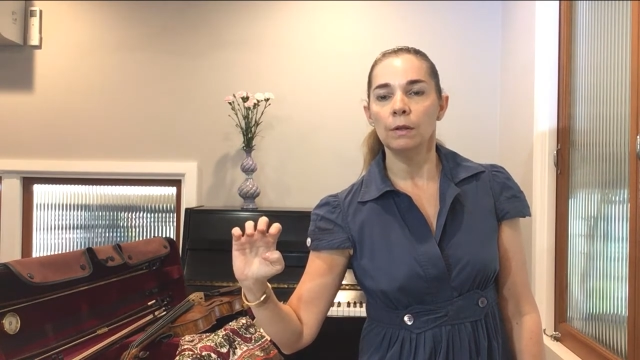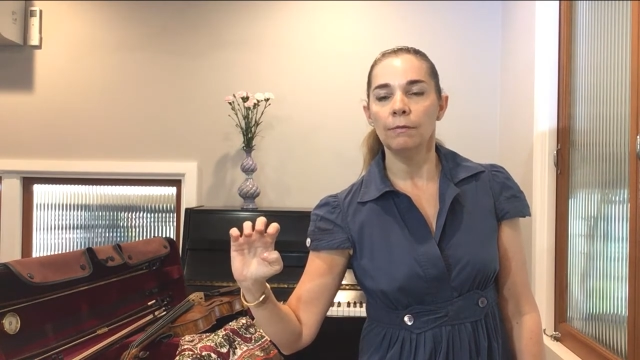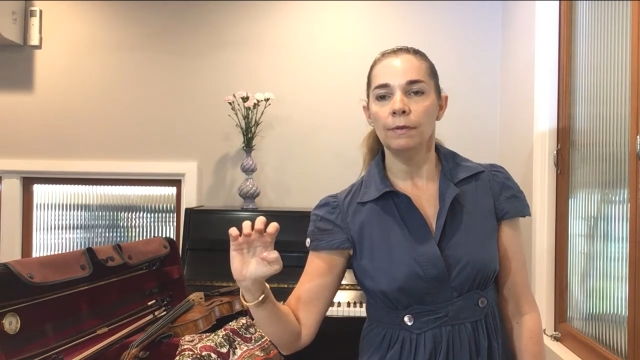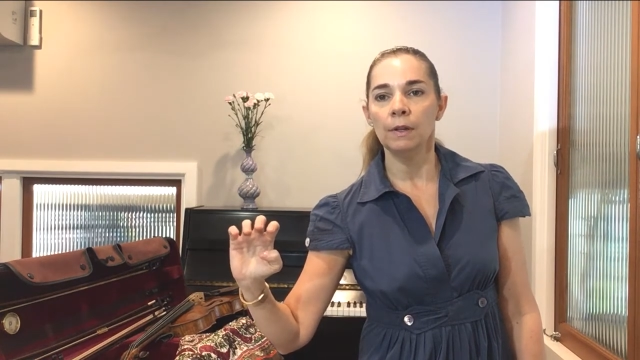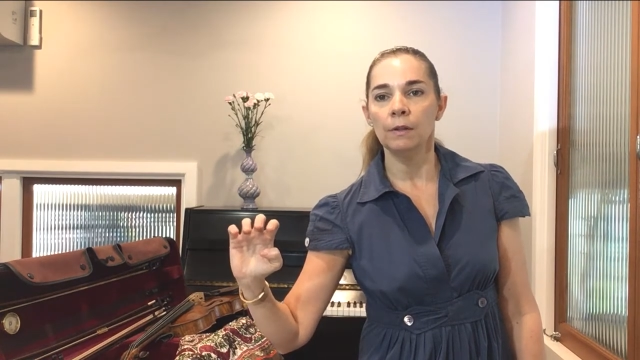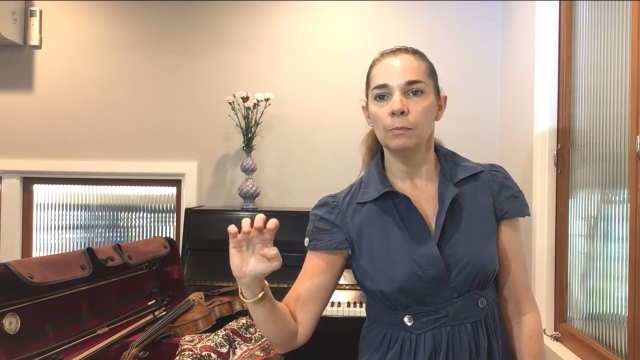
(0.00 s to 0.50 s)
the
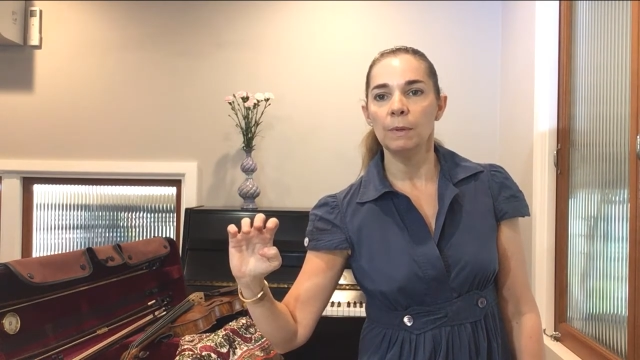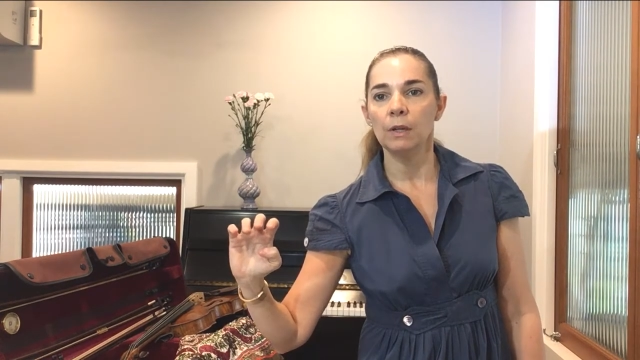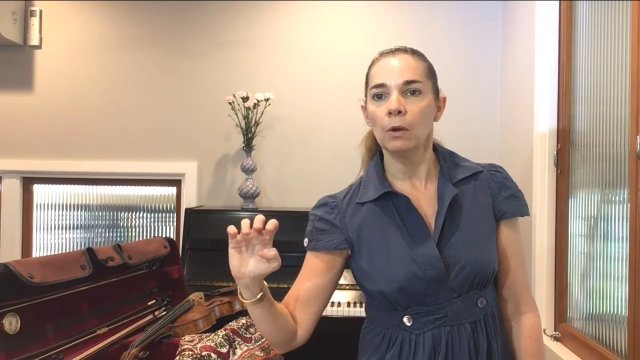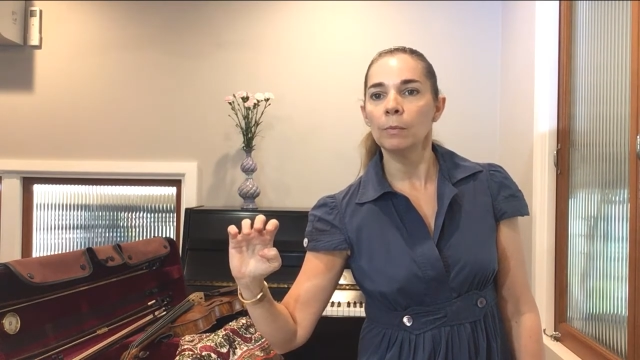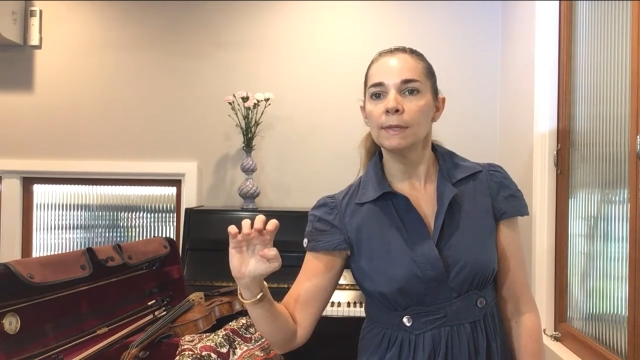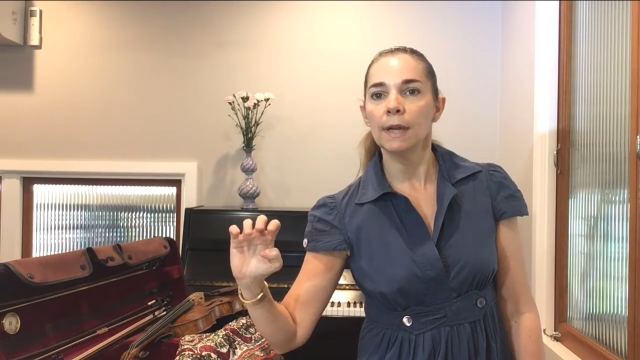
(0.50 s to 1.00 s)
fingers
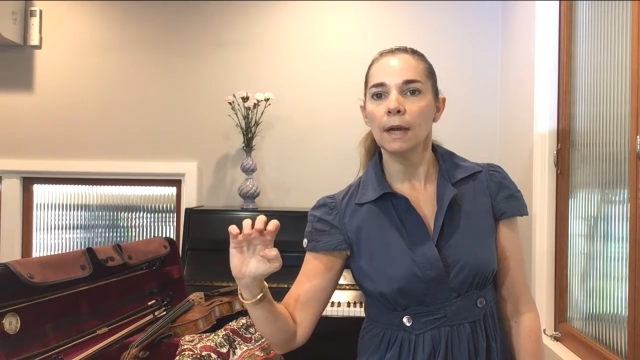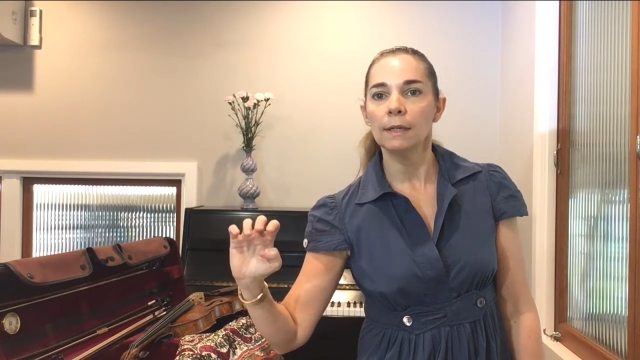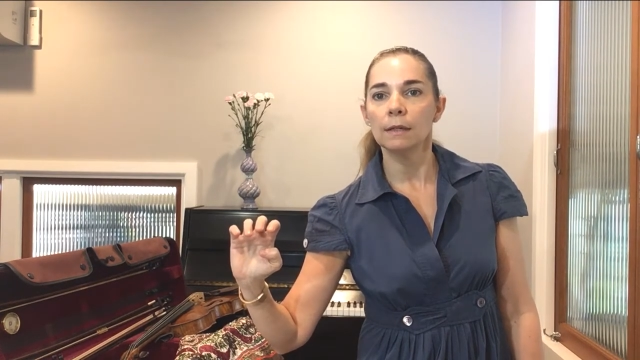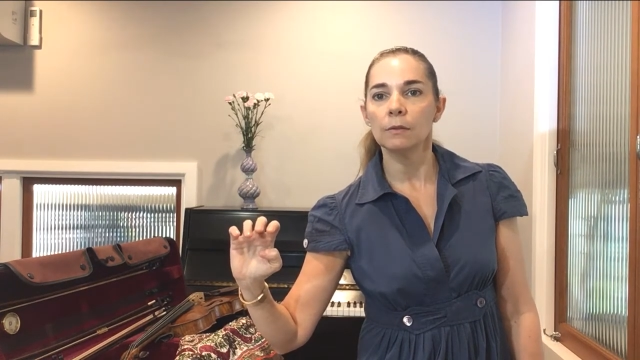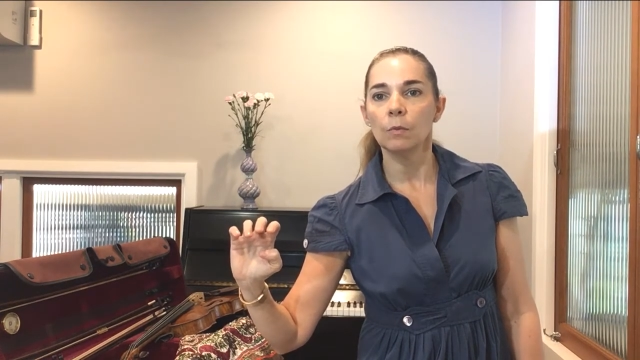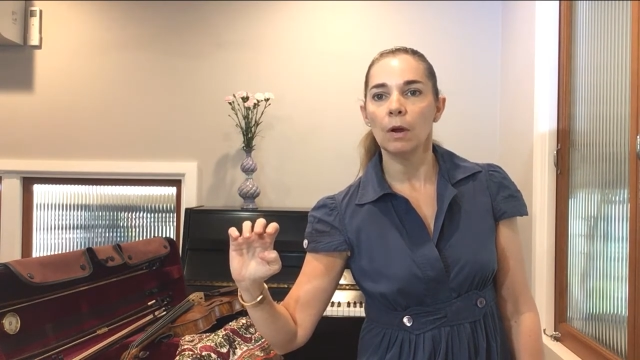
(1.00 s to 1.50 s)
become
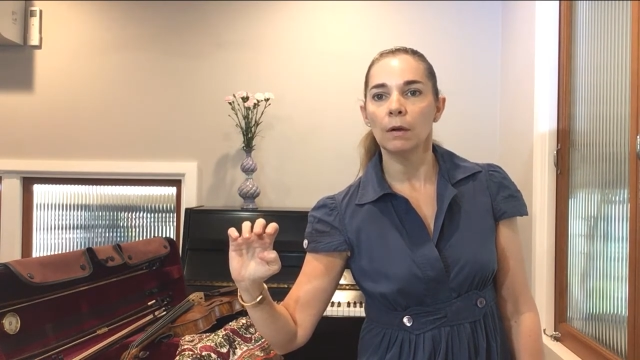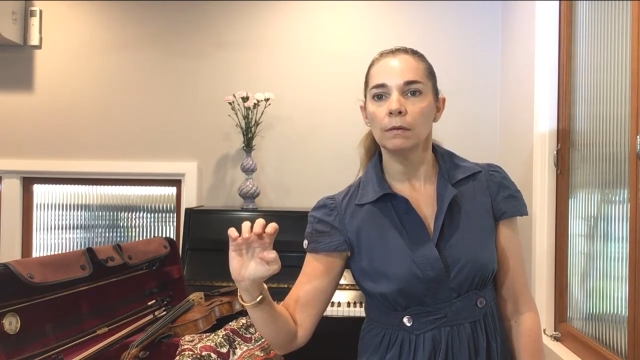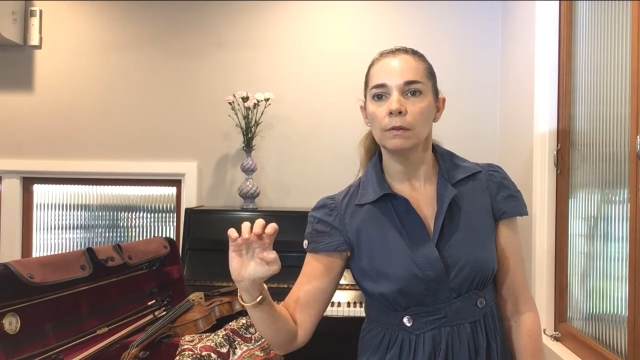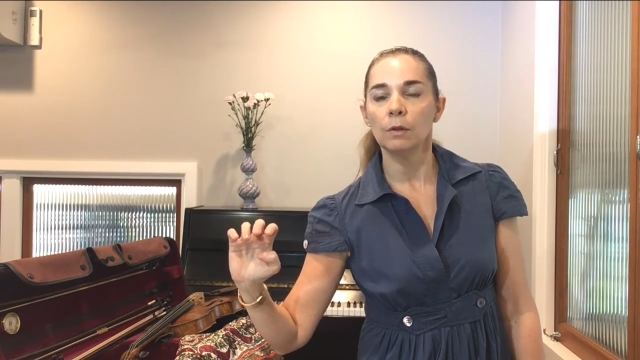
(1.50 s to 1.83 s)
tight as well.